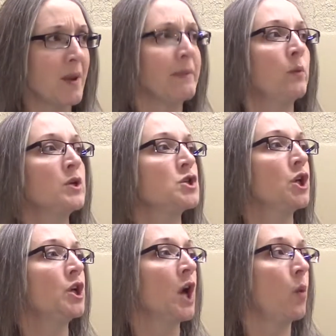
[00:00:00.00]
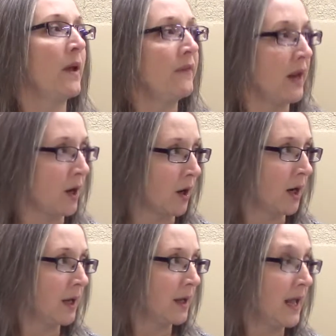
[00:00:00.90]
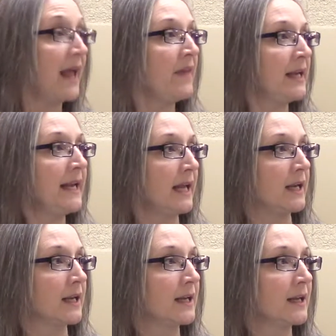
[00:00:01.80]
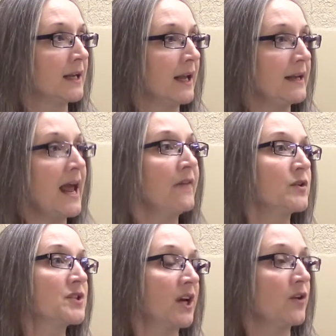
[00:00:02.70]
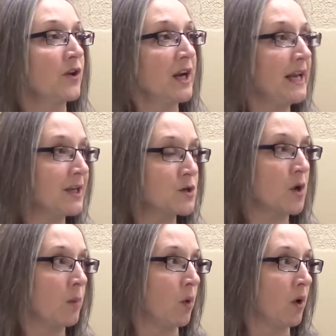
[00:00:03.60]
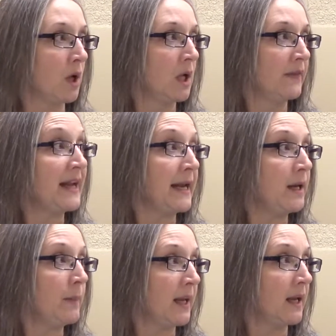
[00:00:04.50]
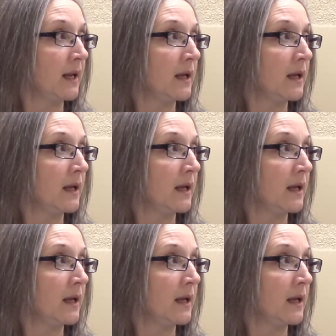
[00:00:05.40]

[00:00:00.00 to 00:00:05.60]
Maybe we shouldn't go in there. And they did. Now they're scared they're going to get in trouble. They need to be.